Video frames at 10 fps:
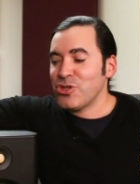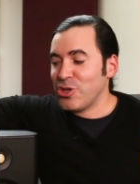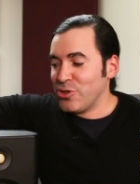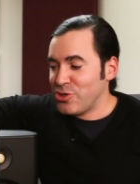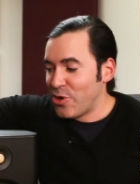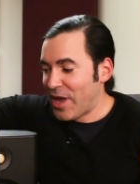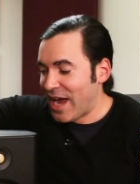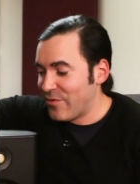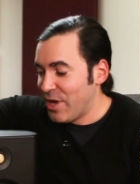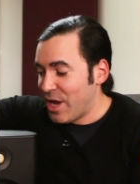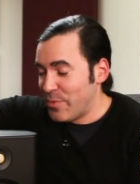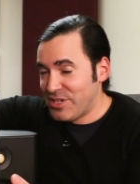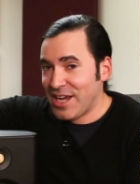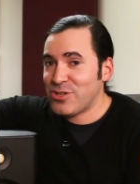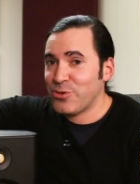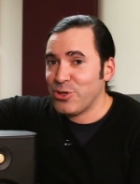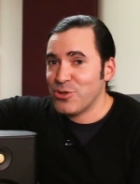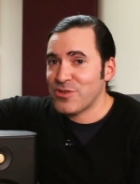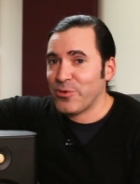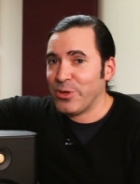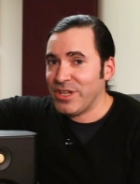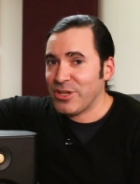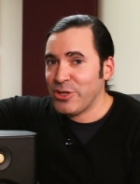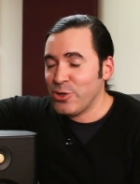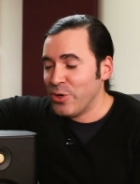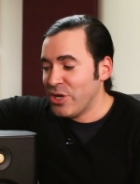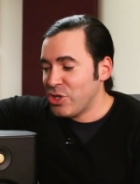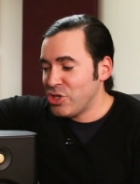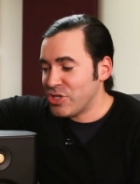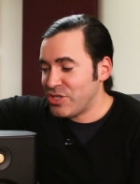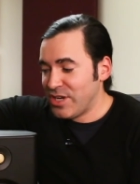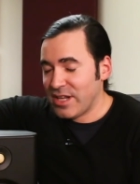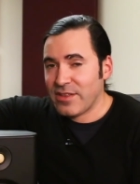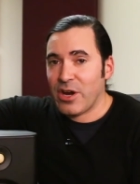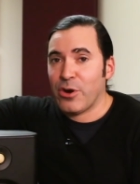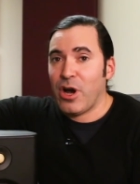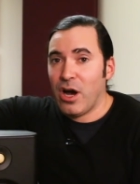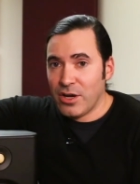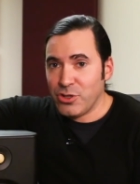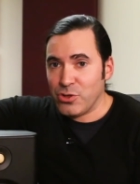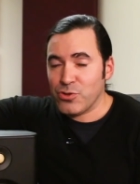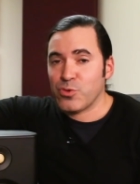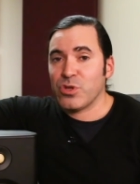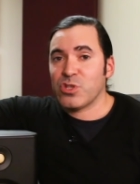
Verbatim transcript: so you don't have a potentially useful EQ just sitting there unused,